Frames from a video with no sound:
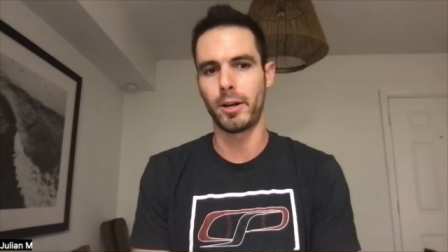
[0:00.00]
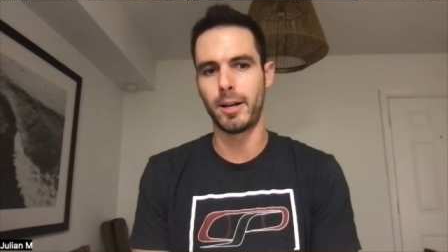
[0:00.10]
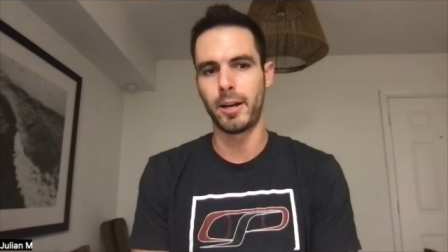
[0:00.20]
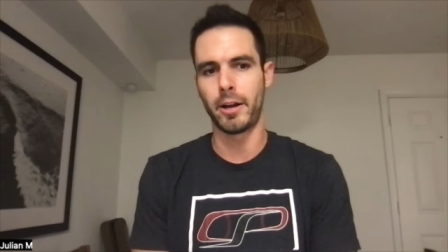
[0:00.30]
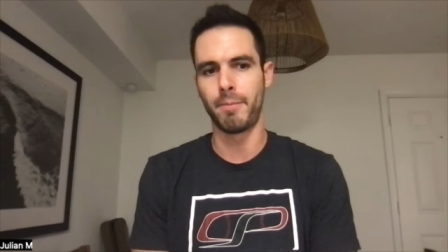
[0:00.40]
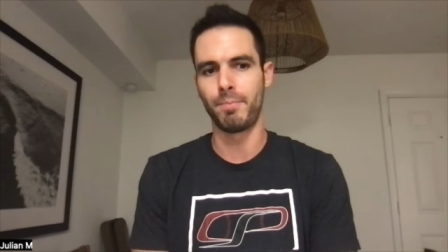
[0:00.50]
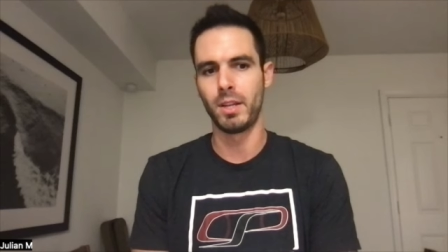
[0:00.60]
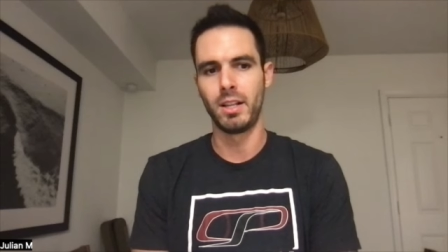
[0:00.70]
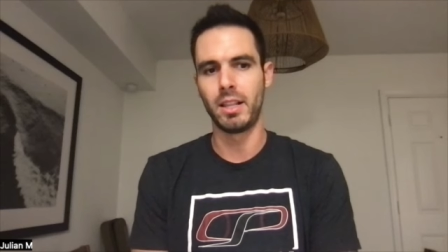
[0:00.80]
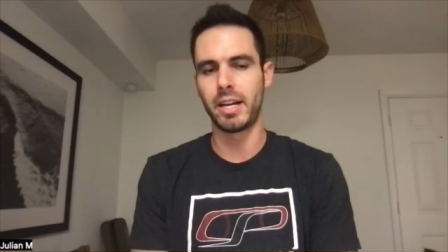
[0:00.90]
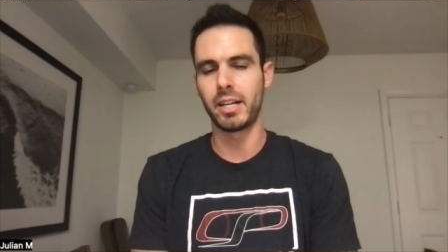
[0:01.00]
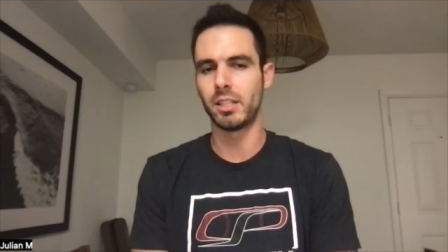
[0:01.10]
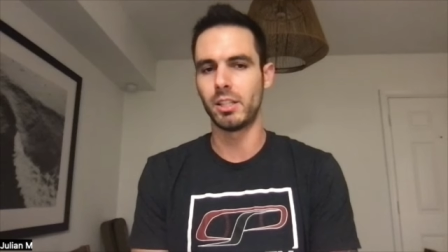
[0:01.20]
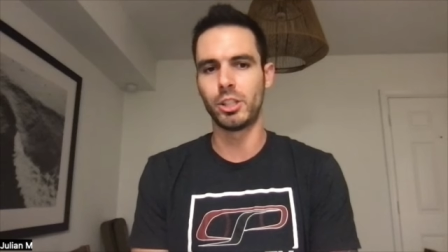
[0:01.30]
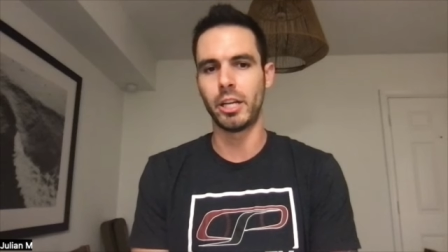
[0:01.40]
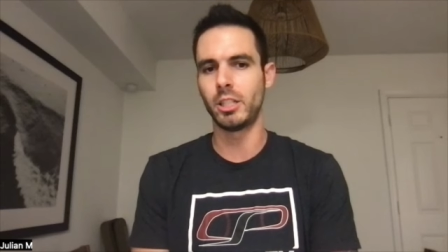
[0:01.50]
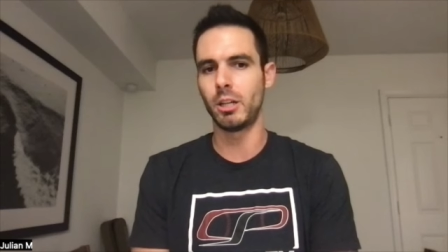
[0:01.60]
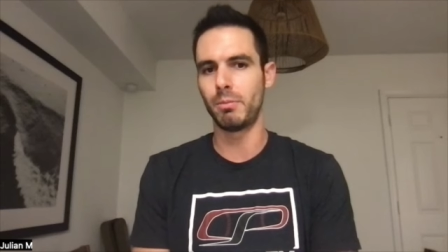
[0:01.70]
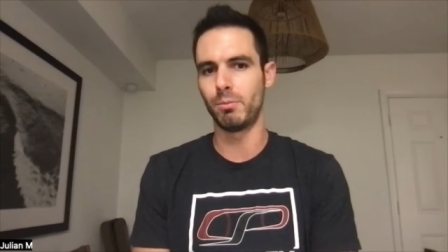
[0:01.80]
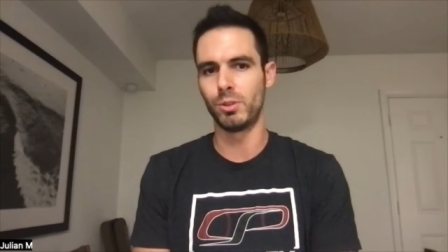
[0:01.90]
Uh, like I said, the
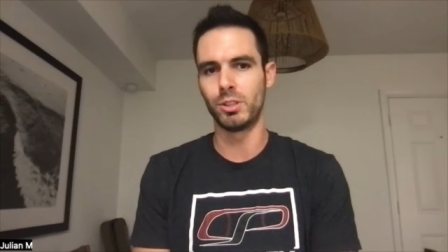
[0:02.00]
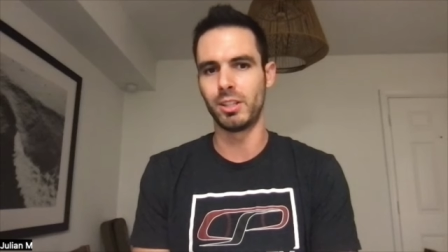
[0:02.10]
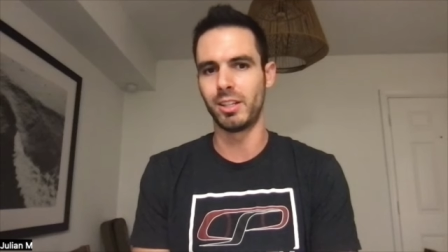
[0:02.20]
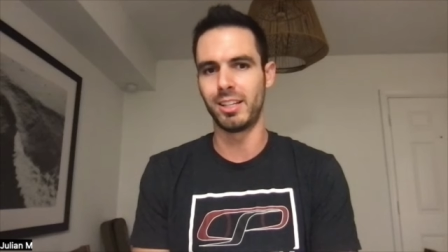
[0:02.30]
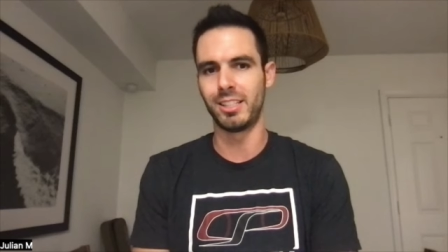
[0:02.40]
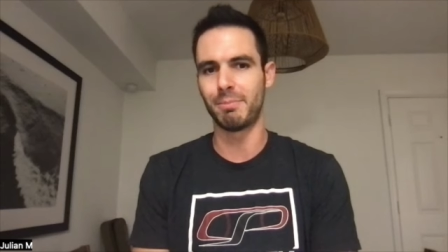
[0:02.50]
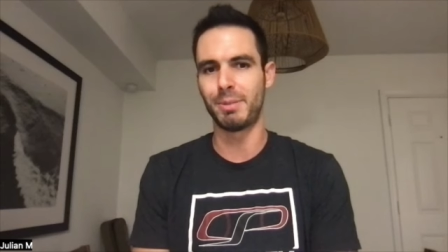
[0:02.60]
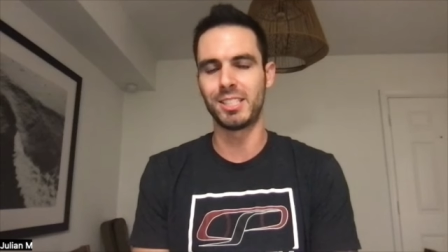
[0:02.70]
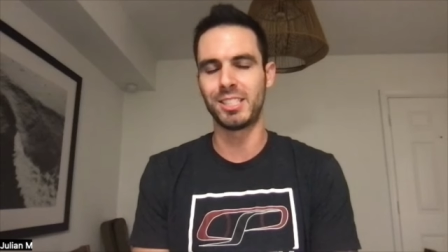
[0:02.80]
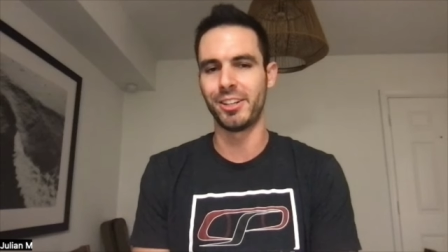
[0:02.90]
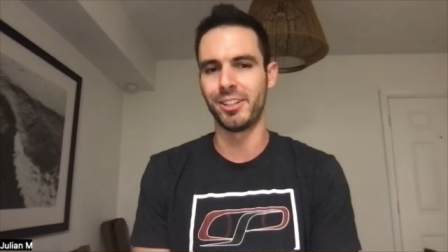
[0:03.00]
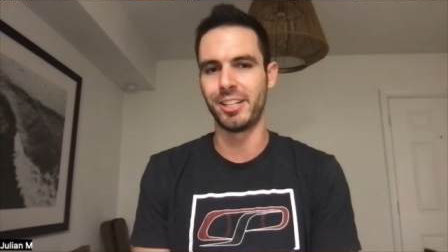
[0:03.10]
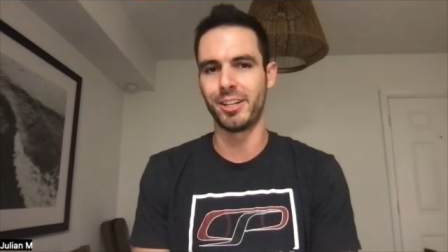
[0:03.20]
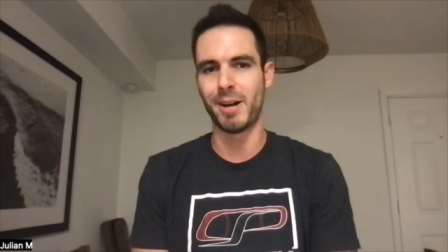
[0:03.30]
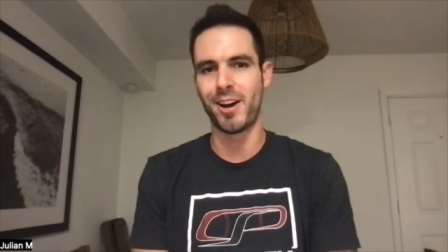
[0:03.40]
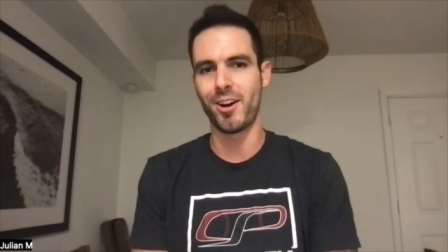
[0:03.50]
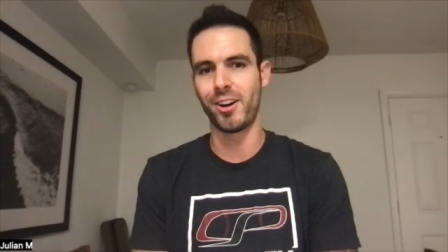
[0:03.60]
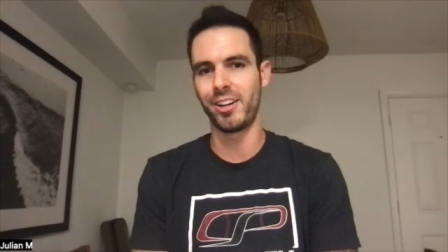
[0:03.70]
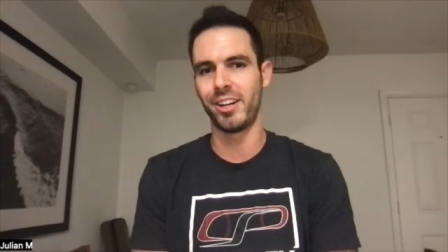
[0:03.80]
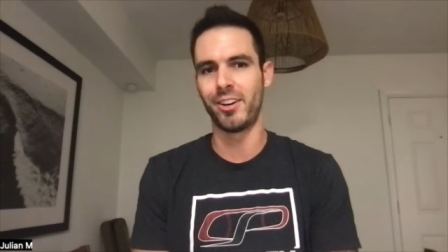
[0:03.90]
changeup was a it's a pitch near and dear to my
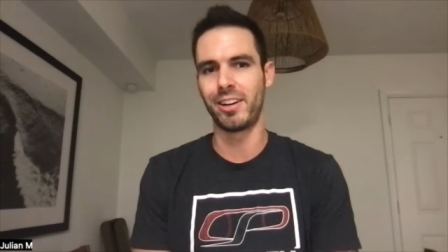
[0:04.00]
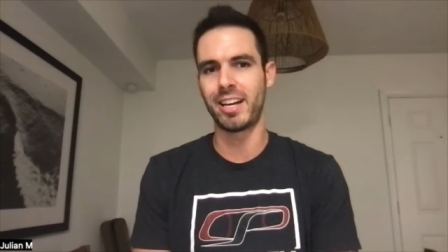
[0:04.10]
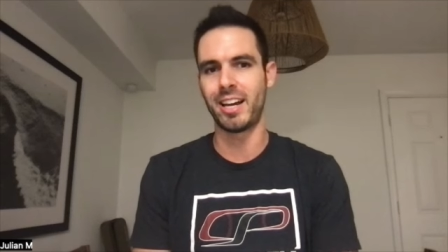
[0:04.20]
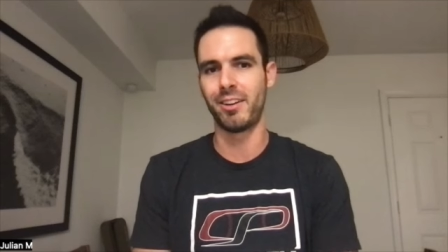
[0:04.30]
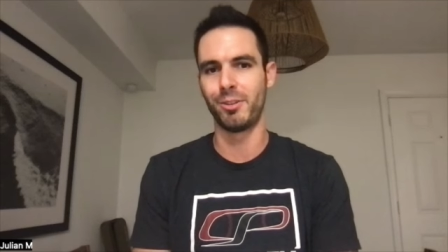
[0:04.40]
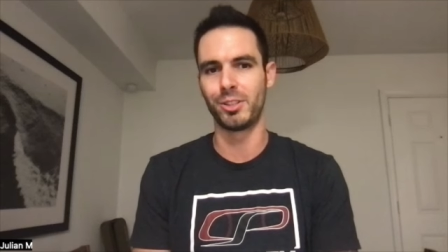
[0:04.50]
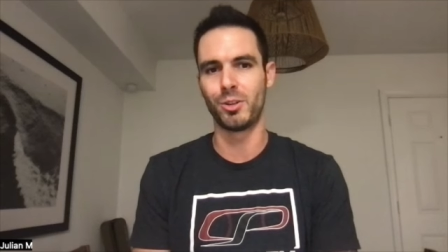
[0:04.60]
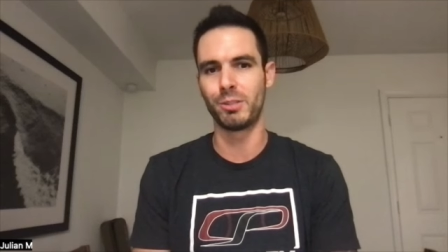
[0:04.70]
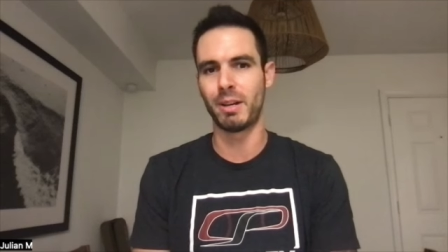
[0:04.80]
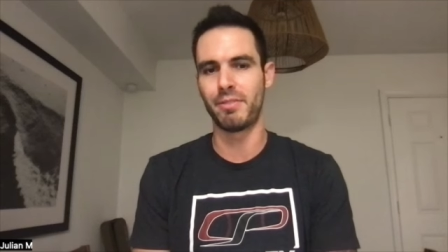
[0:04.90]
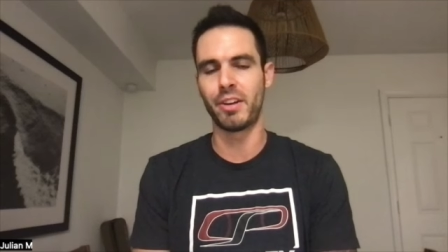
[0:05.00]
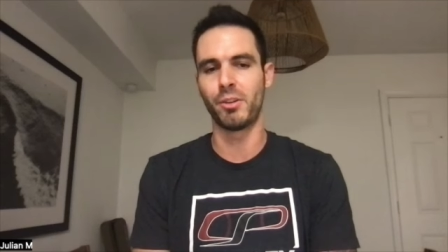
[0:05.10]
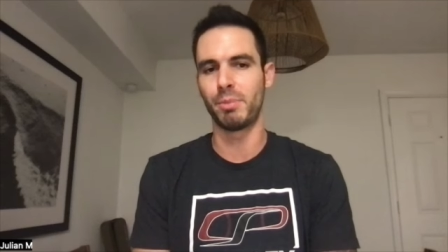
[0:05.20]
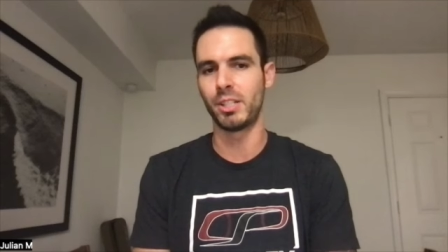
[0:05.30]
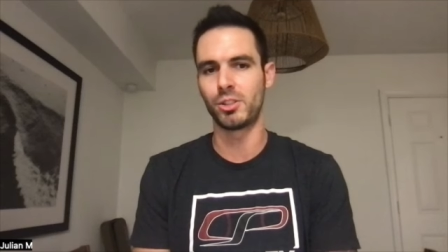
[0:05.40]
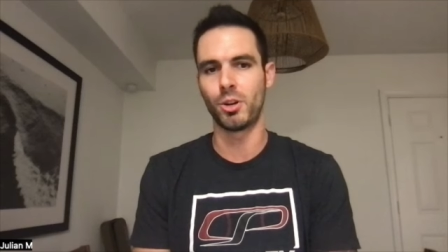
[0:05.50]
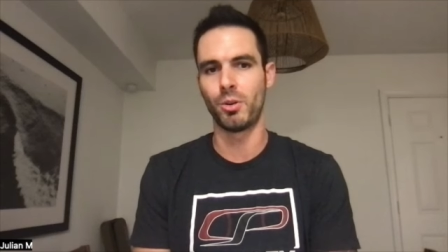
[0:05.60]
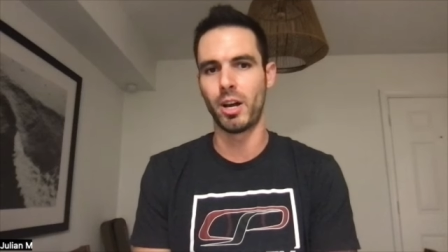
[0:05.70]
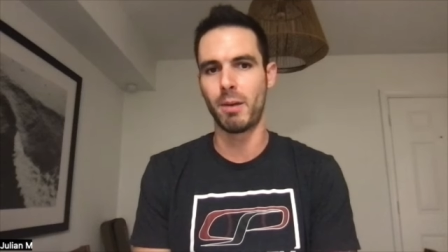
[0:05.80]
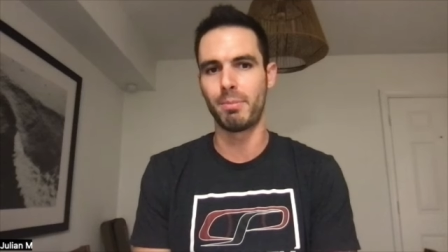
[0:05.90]
heart. You know, it kind of was always my favorite pitch
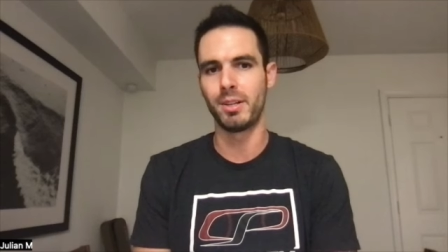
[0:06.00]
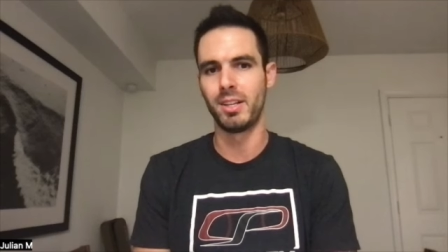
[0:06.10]
growing up.